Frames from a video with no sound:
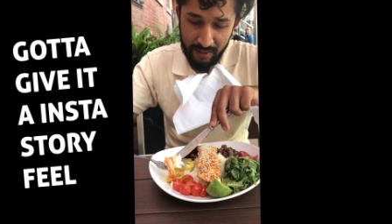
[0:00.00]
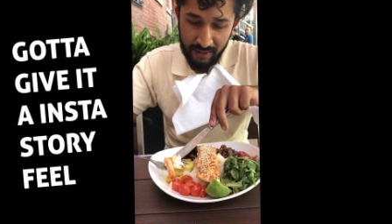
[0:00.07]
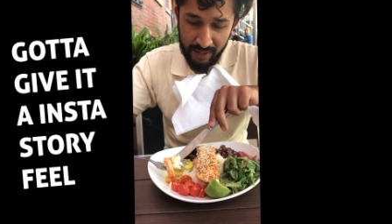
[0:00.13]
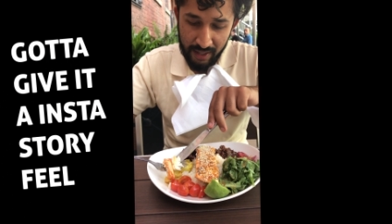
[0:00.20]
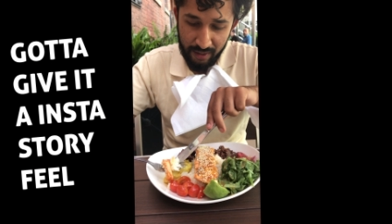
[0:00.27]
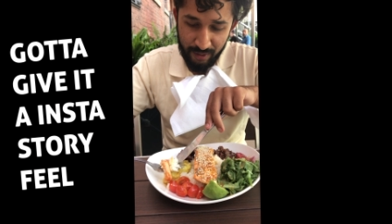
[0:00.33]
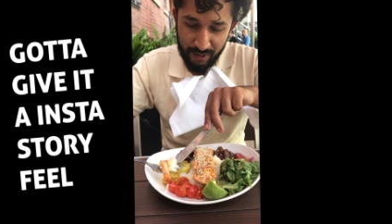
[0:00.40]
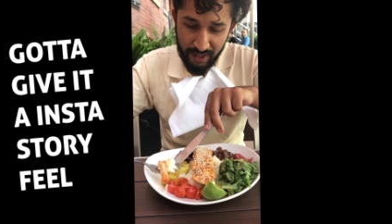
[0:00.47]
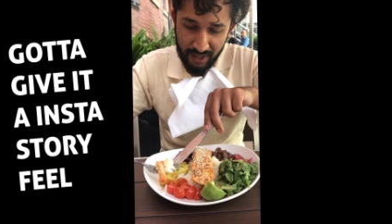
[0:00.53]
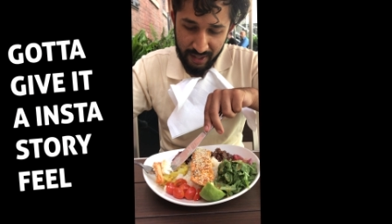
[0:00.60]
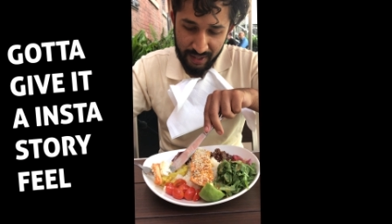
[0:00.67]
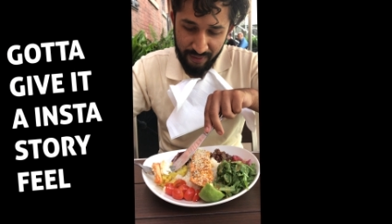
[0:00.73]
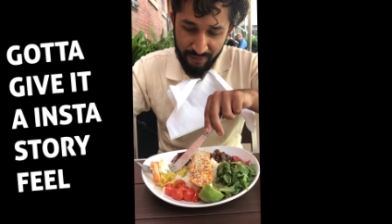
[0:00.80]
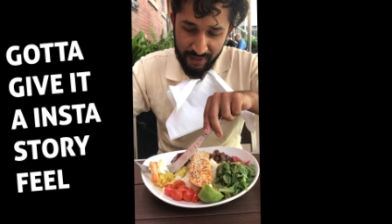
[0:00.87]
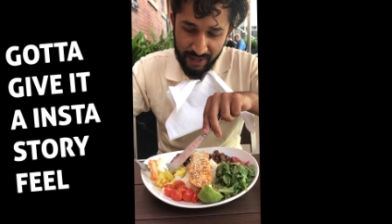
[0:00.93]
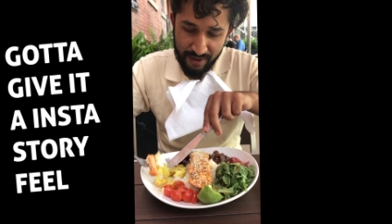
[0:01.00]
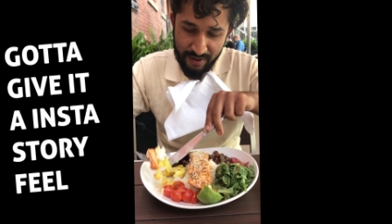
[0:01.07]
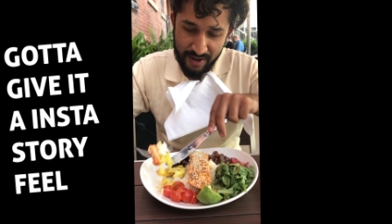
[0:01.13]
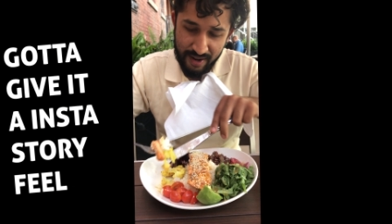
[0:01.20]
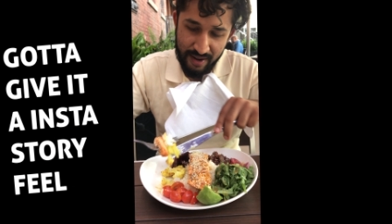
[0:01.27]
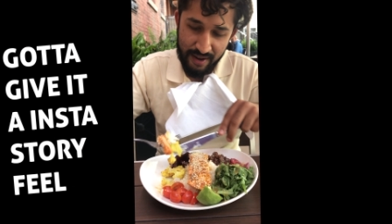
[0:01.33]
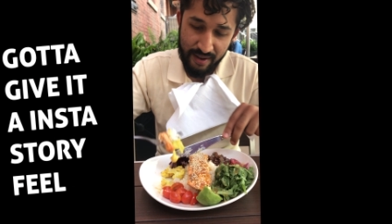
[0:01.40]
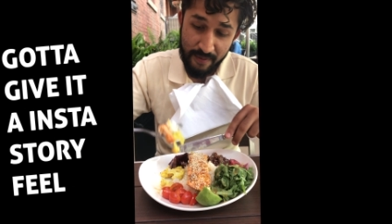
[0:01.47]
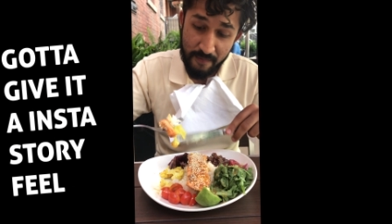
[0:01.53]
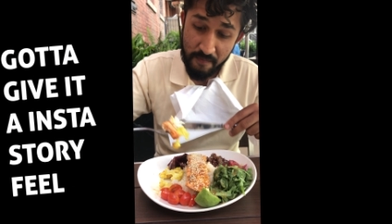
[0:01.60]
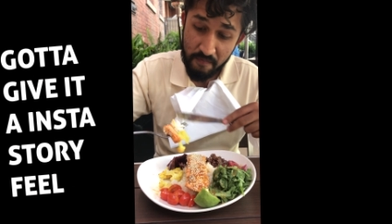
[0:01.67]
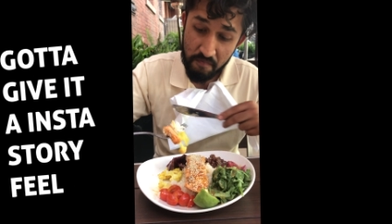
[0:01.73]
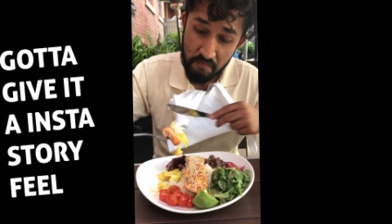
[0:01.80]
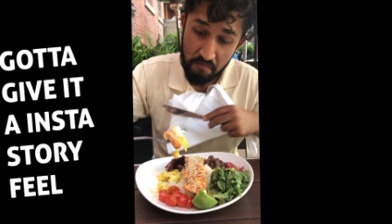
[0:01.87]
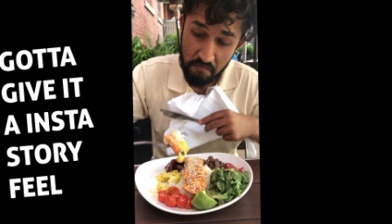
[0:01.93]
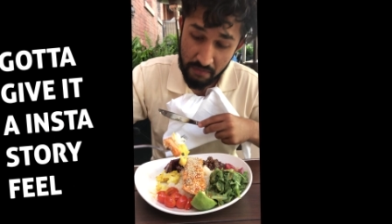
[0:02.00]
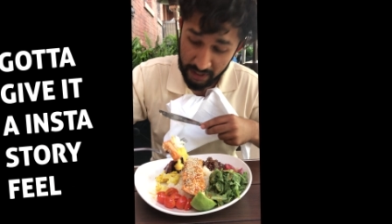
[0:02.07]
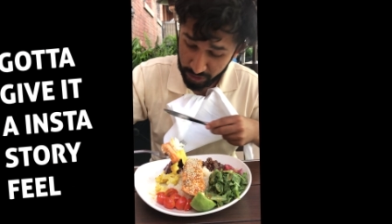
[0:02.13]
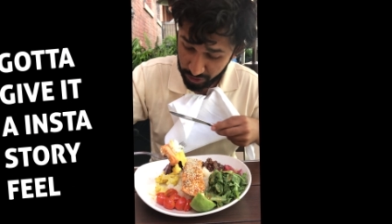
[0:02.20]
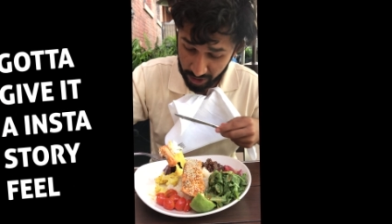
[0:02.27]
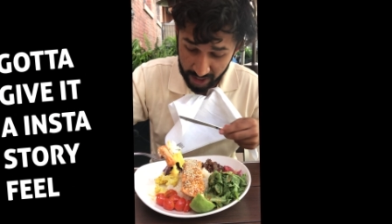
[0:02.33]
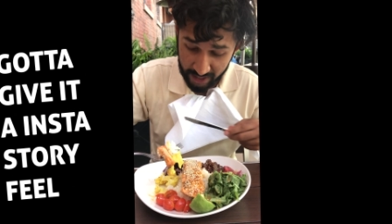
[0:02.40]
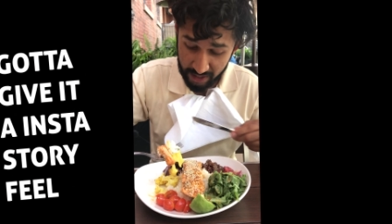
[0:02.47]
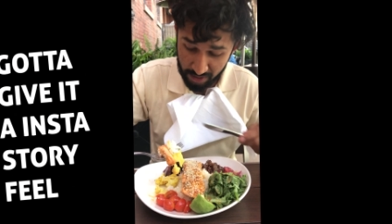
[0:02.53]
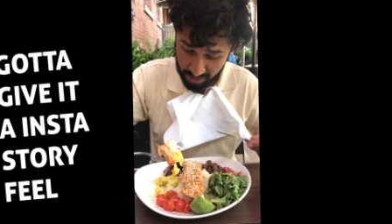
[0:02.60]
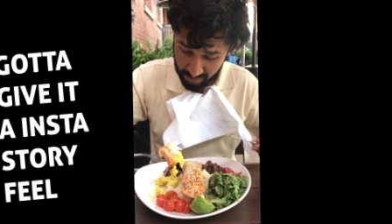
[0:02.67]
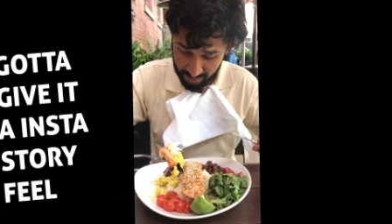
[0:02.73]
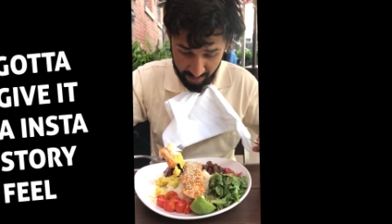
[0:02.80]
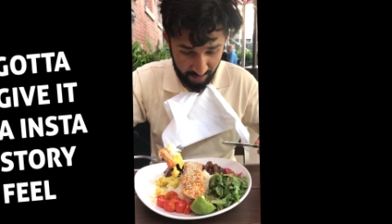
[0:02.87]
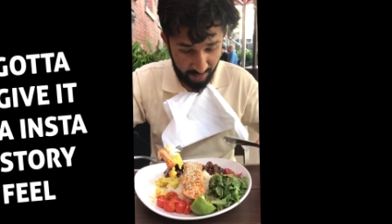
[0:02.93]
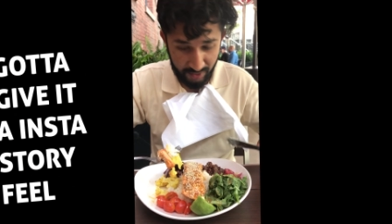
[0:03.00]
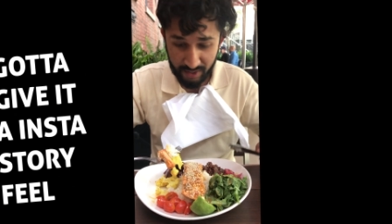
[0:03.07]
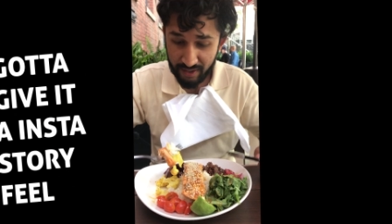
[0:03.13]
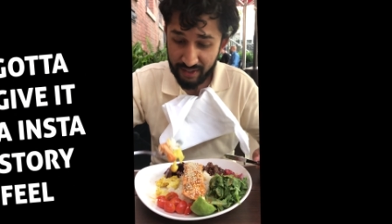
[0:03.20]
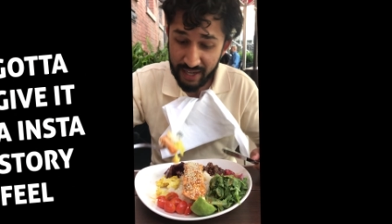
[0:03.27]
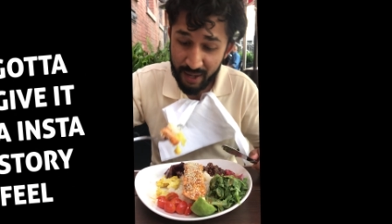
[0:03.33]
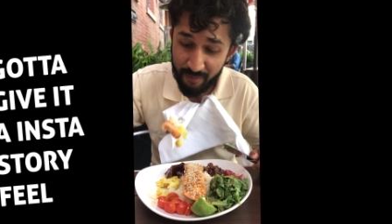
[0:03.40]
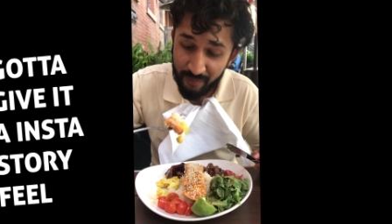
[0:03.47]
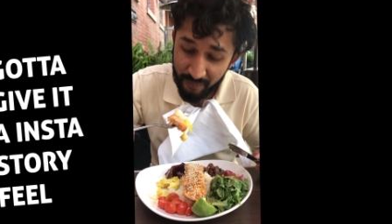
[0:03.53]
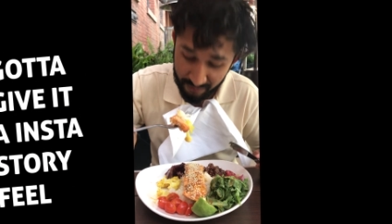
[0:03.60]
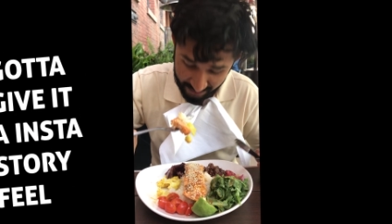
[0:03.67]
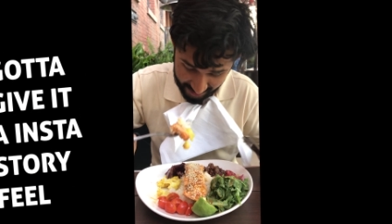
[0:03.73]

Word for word: Yellow cauliflower. Let's try it out. Damn.